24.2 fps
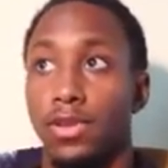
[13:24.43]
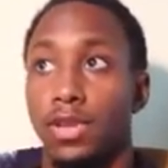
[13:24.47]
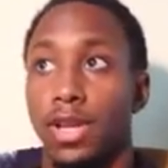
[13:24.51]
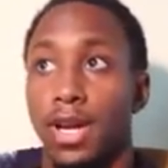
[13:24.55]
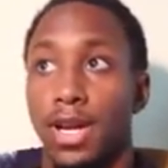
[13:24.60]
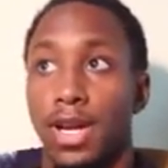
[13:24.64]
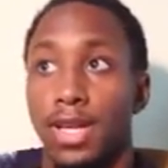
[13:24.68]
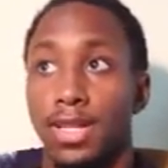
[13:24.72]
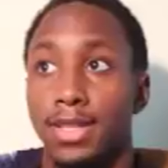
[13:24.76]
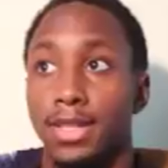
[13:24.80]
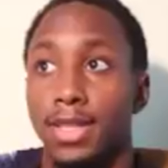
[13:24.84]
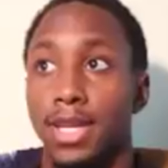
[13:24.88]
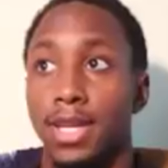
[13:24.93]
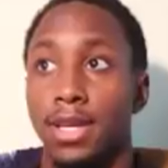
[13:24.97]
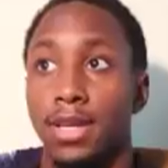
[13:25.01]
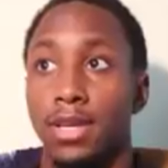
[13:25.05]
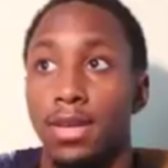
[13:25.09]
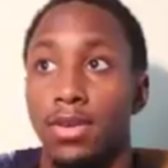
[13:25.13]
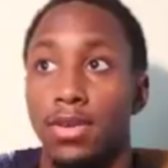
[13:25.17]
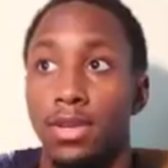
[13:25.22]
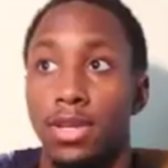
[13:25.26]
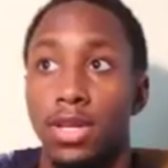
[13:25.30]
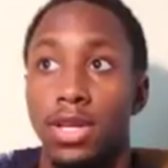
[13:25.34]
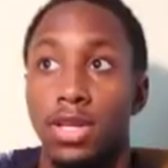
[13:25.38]
Like I say, you
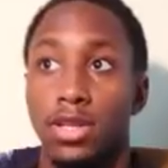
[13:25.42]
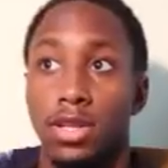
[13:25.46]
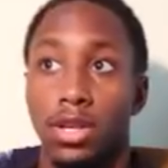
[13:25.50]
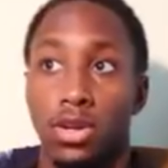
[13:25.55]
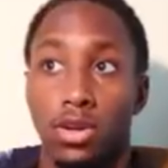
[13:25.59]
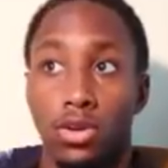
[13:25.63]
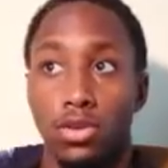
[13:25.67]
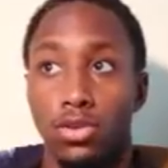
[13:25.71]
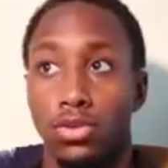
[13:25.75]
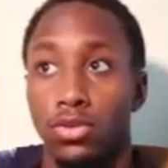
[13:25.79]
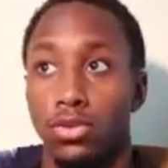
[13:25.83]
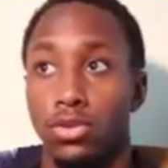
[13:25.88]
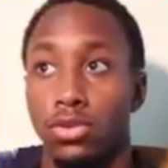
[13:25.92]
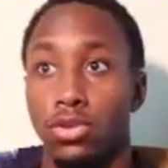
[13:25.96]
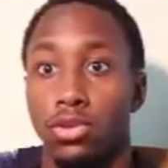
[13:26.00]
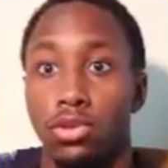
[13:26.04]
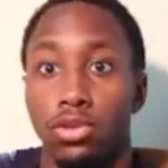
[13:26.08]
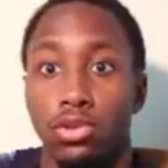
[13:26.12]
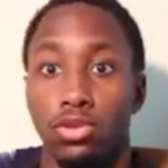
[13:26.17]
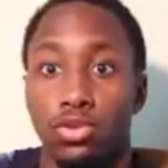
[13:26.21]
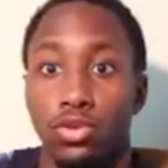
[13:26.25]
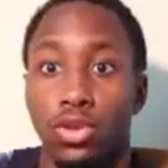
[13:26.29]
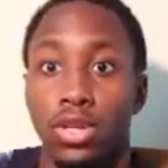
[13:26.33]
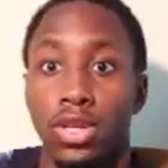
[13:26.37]
know, it does hurt to a certain
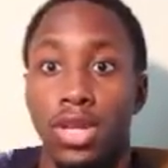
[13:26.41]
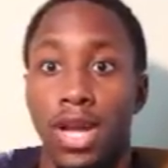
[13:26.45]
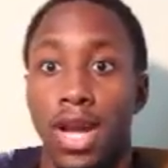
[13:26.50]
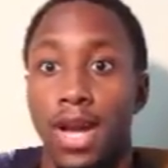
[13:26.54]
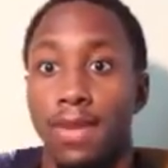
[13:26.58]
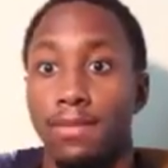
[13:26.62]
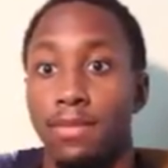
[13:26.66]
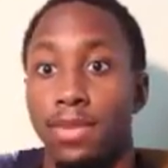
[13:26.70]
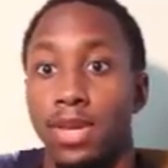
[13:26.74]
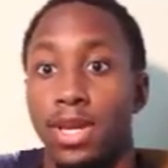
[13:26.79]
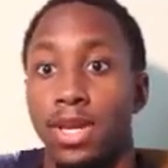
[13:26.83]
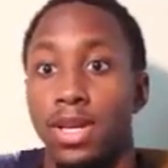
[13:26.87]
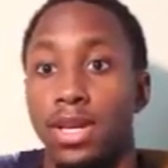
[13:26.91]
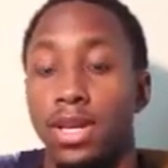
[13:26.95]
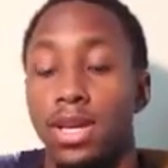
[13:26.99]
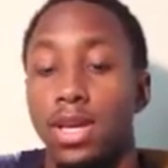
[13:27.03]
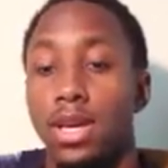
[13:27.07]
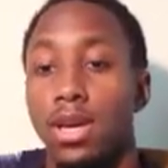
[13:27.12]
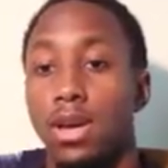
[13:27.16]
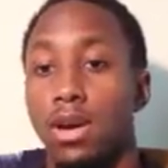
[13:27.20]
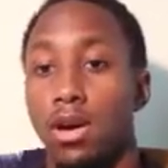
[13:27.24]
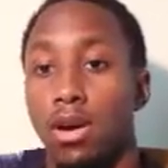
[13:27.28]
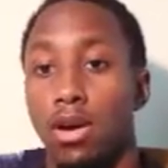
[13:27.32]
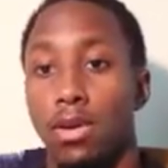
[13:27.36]
degree not being
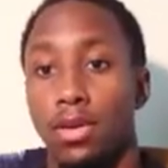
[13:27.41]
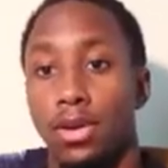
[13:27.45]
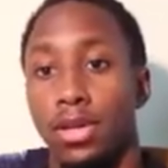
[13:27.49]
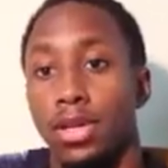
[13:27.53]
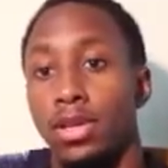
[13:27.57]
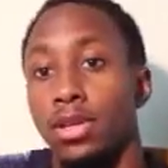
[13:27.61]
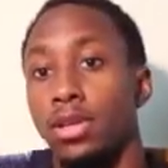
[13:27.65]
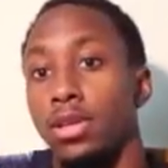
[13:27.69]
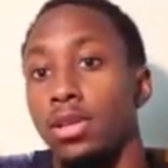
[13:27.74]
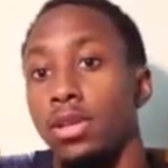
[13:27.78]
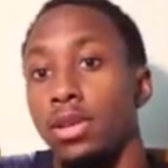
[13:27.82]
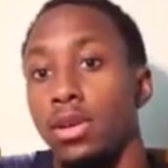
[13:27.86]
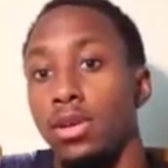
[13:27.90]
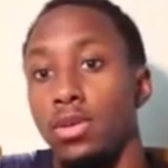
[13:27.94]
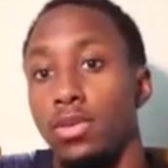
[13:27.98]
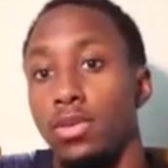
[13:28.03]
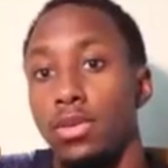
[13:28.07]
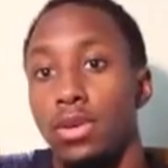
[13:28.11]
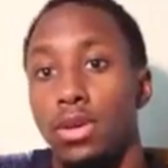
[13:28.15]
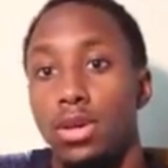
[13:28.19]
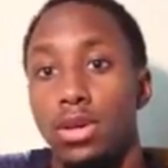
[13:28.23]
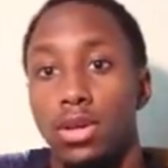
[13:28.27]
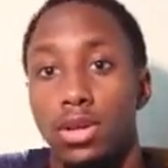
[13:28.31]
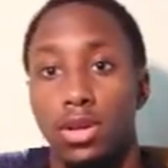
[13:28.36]
already, you know,
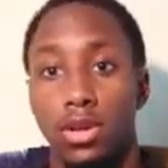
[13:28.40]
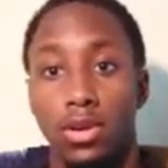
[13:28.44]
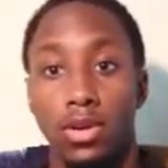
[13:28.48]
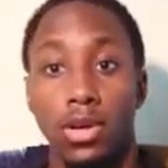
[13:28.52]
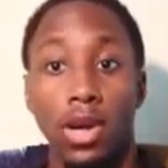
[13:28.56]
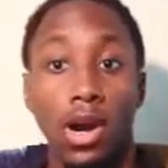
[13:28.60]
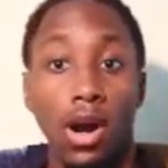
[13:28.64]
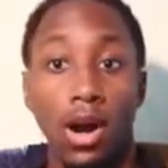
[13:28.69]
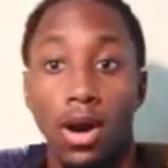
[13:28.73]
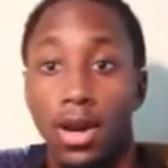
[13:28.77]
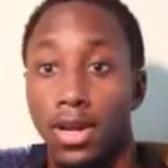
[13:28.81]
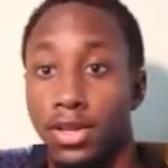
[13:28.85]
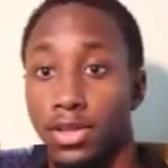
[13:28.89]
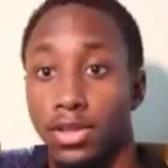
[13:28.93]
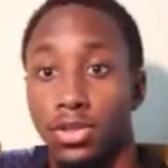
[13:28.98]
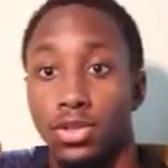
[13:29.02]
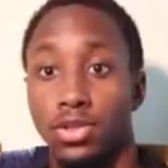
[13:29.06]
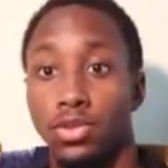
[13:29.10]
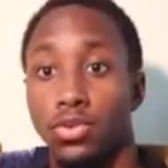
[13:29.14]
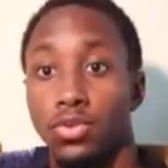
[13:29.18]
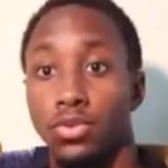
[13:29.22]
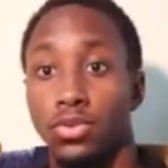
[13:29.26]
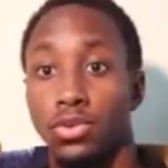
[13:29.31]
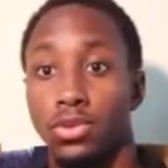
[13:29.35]
you know, gone as a
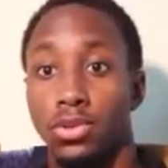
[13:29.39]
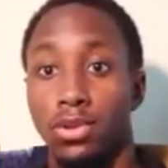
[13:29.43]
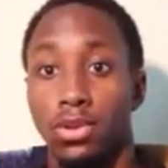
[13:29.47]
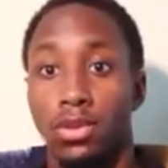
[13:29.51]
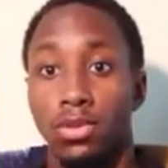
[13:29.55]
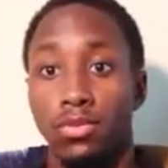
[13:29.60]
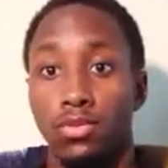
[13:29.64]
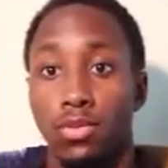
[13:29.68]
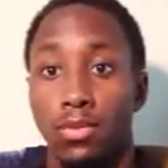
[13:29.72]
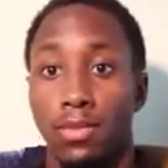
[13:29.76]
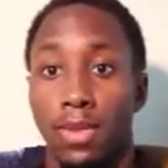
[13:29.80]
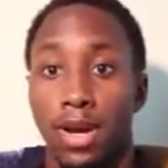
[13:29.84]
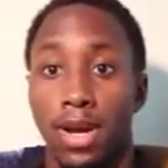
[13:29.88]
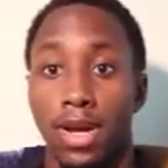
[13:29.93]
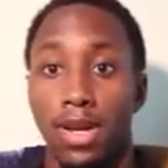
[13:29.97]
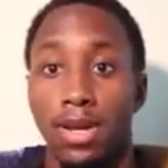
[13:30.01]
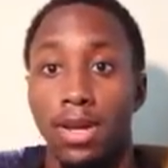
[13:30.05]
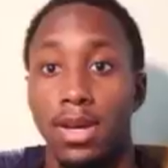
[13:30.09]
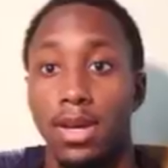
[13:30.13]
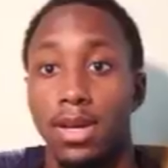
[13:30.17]
school student with my